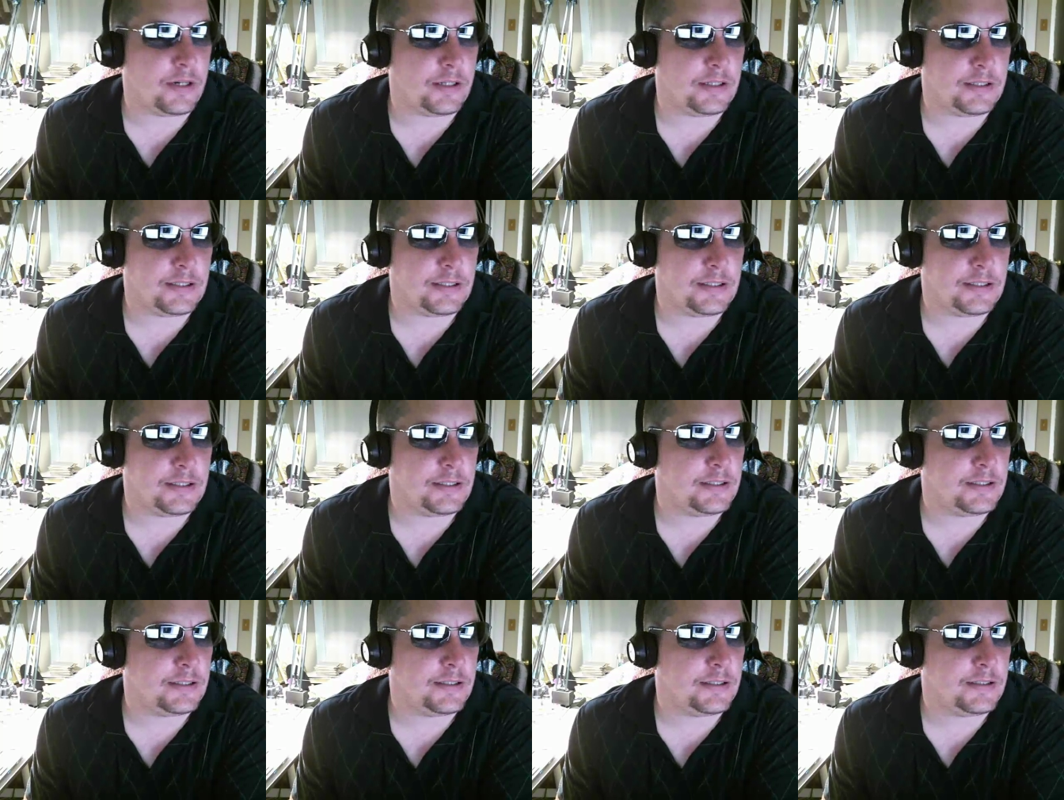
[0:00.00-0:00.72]

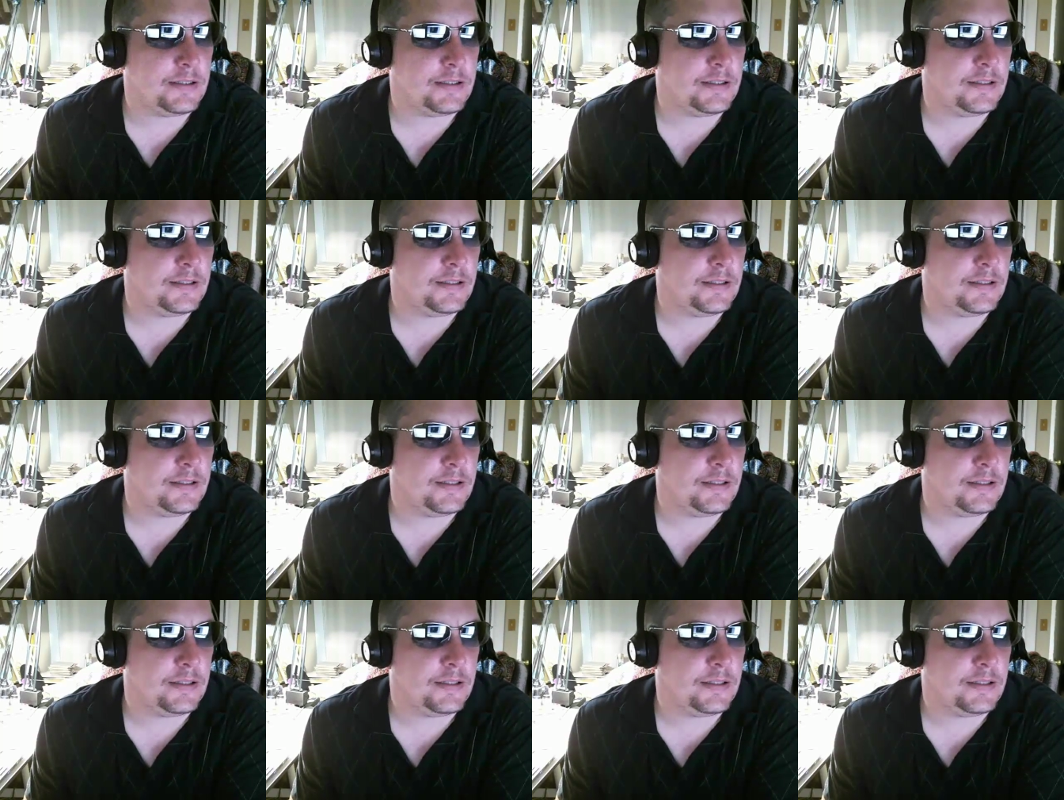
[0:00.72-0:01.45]
this.
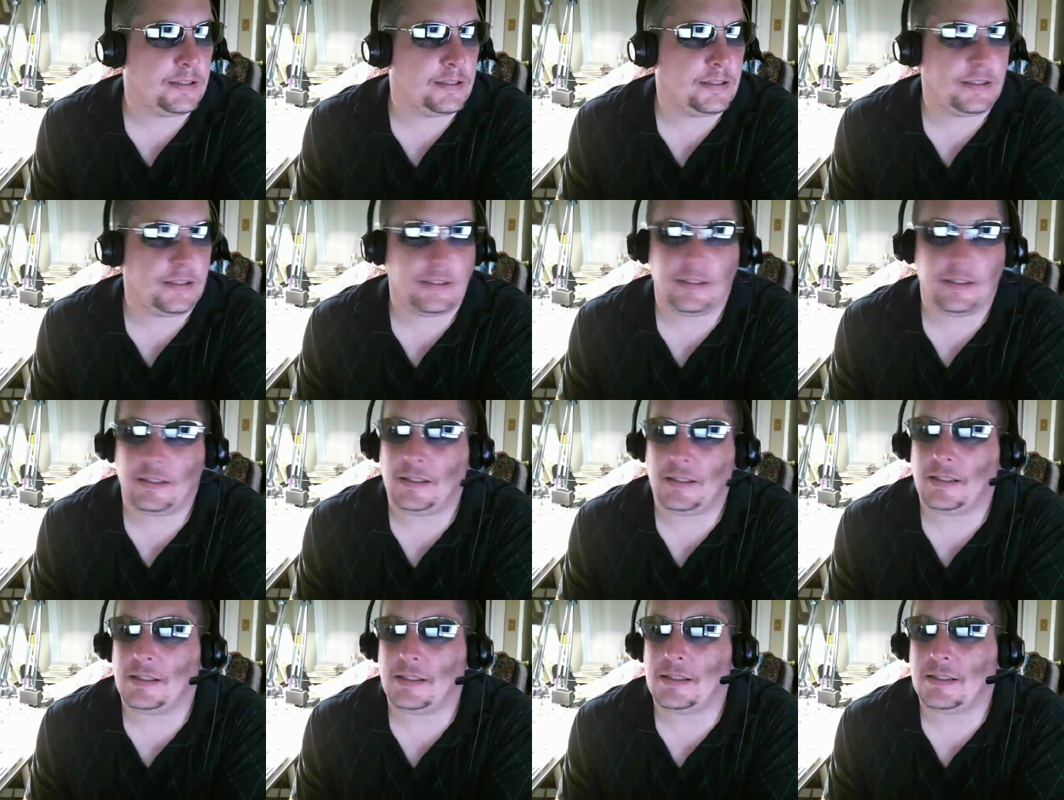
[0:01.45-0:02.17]

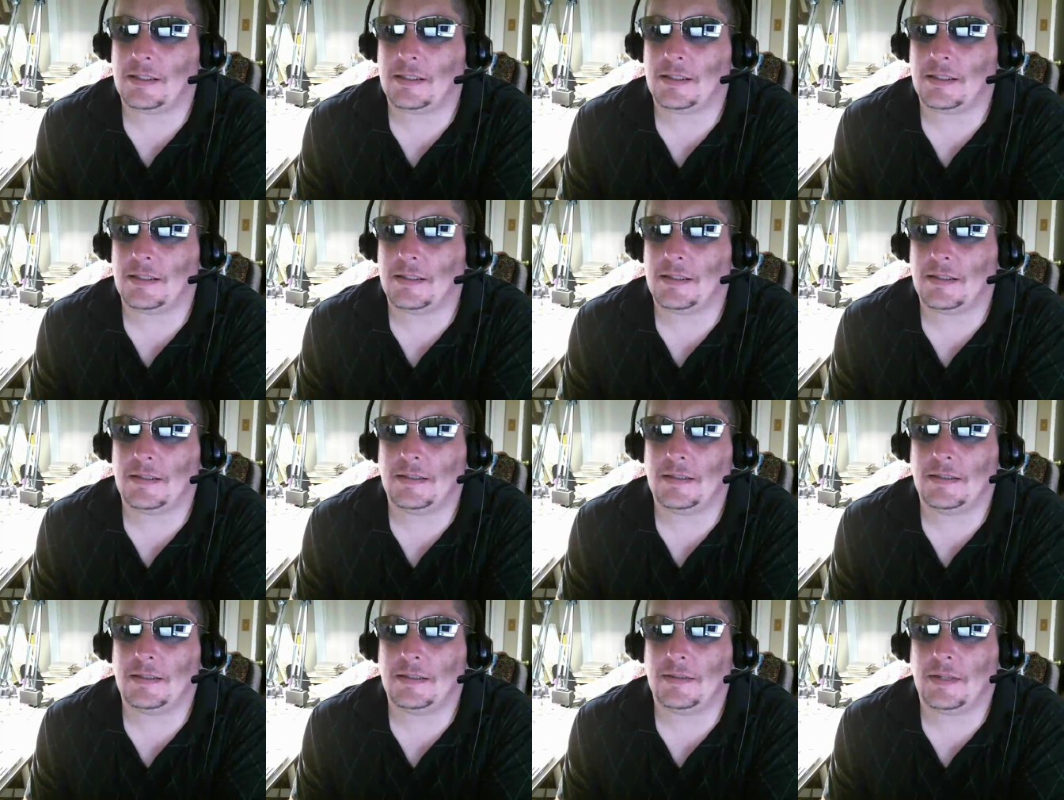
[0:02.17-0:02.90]
Uh, let's
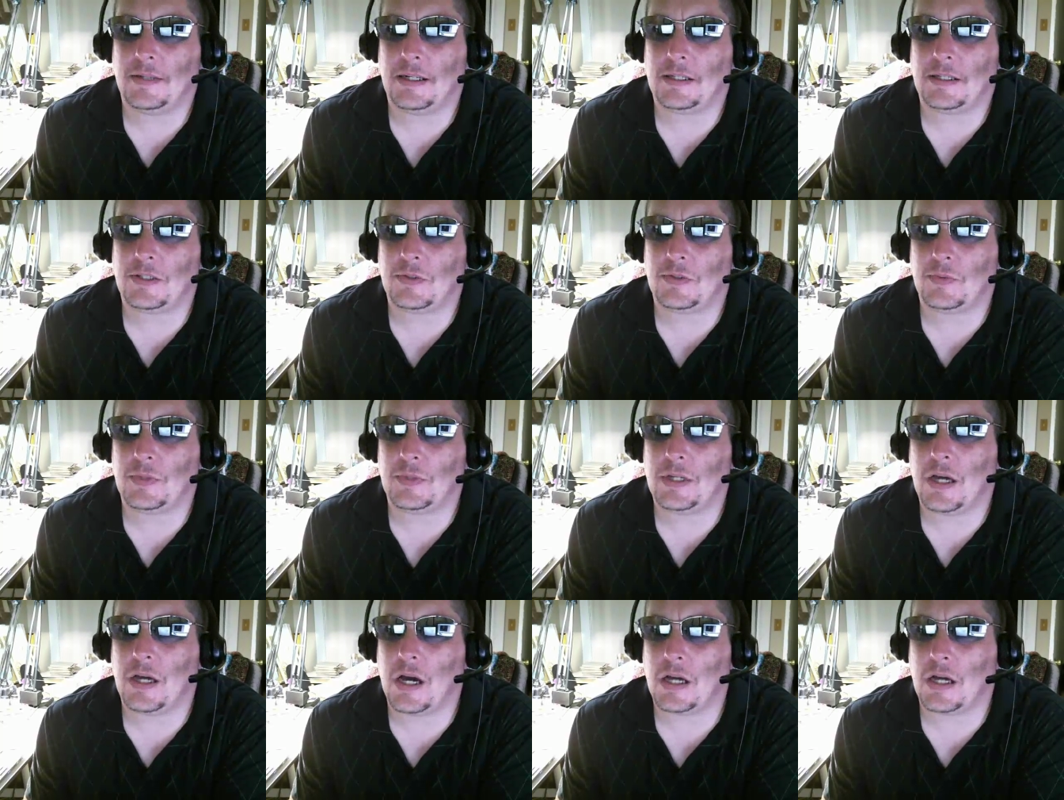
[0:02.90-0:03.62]
see what else
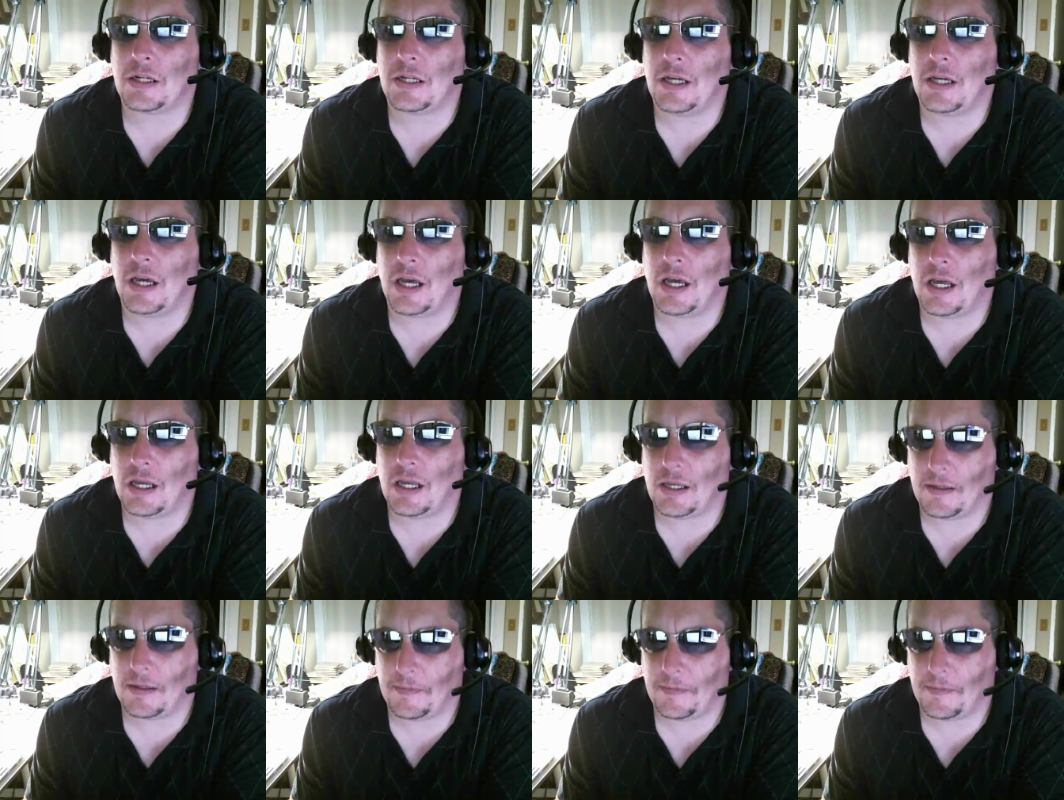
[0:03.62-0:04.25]
we got here.